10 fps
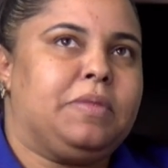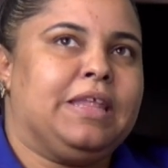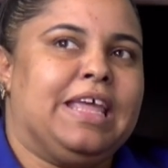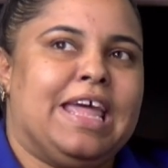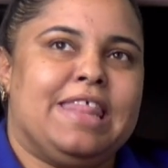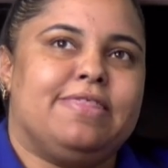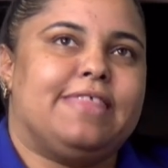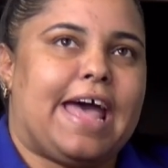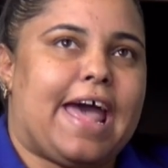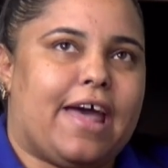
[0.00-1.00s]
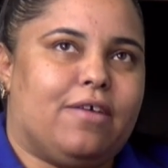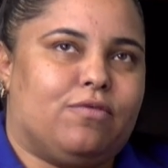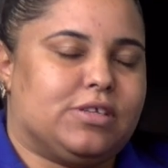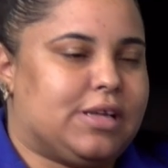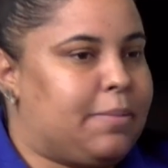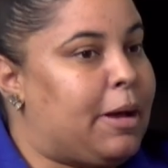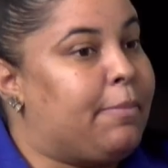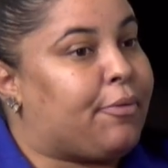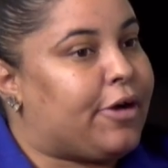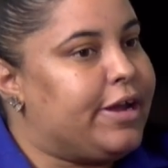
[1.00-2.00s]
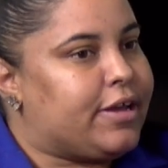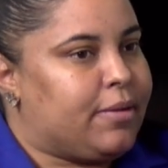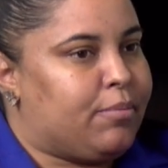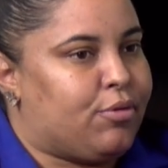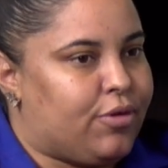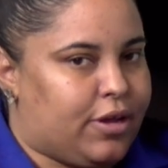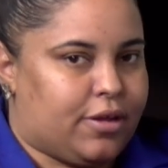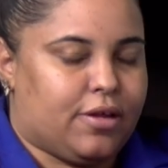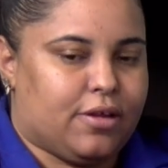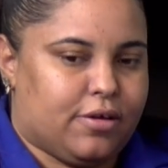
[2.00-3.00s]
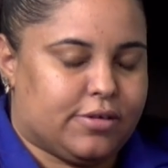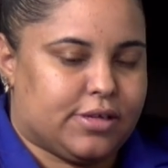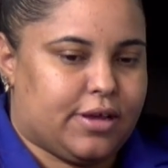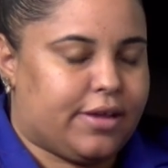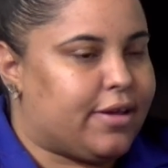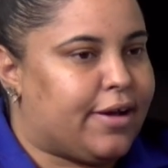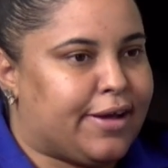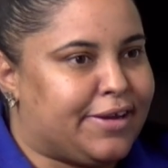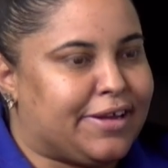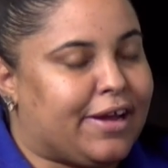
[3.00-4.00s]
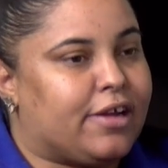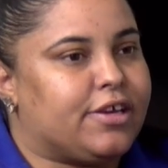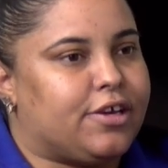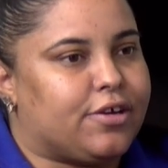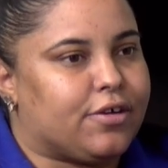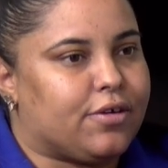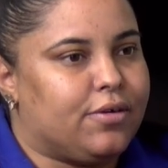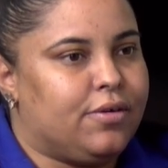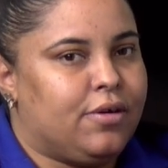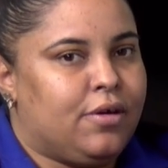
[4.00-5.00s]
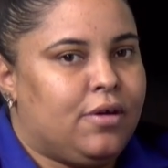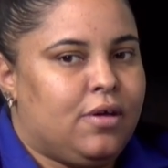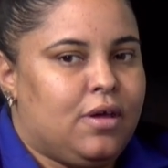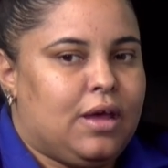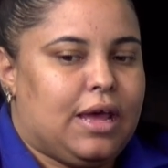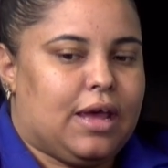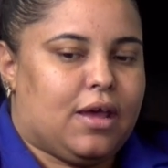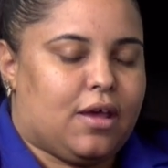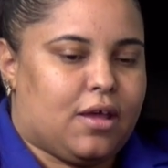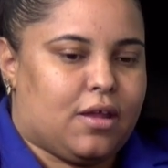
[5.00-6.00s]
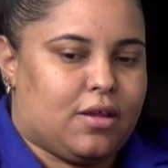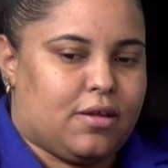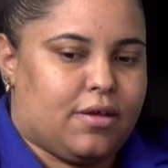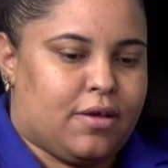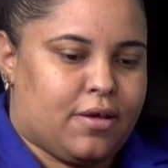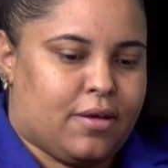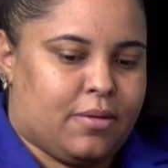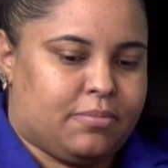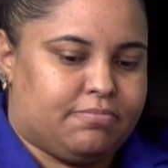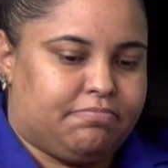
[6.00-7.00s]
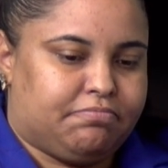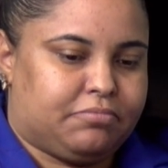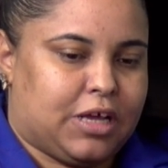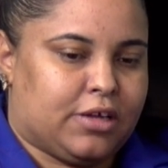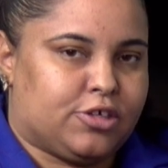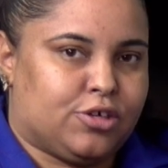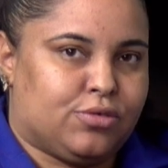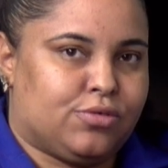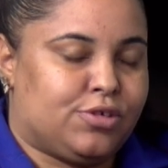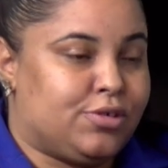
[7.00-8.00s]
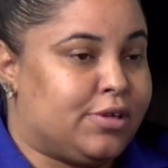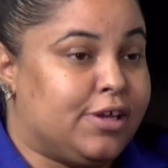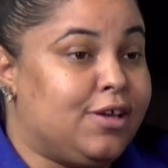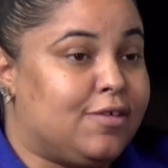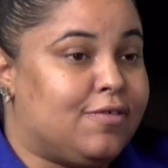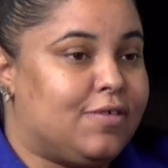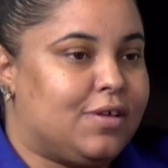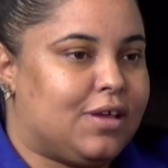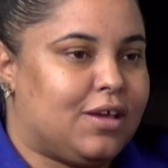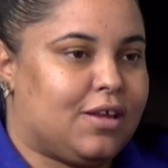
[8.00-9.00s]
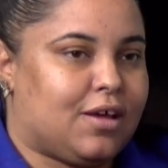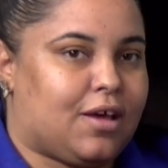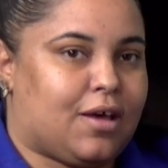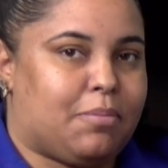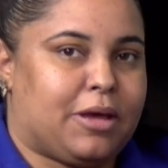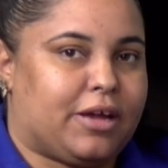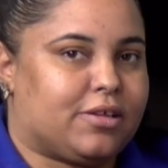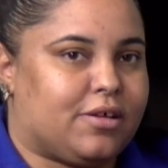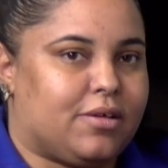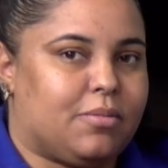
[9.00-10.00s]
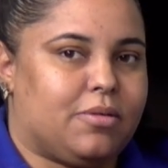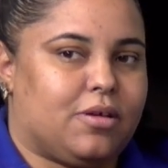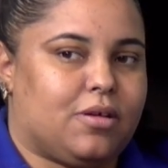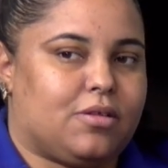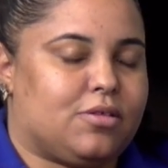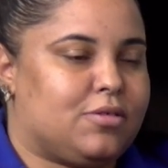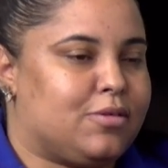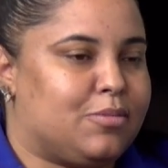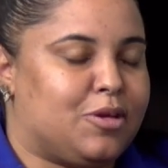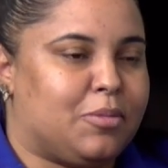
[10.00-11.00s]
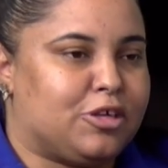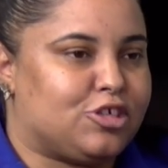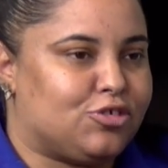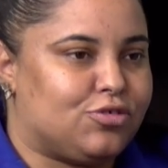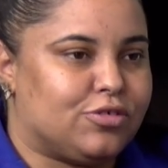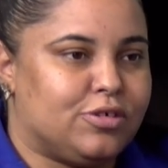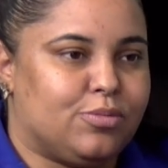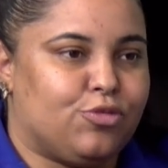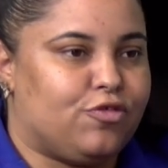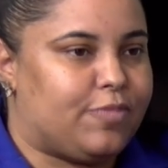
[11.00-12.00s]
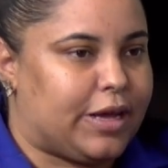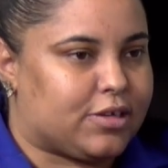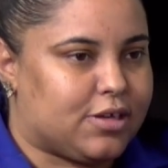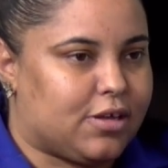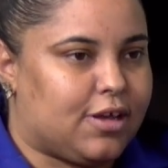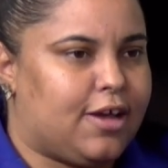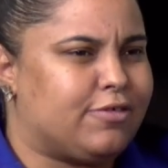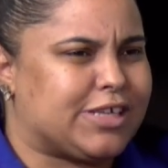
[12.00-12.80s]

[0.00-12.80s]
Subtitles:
And that was like my breaking point. And I was like, yeah, I got to get out of here. And I chose to leave. And I packed up and took me and my children and moved back to LA. I was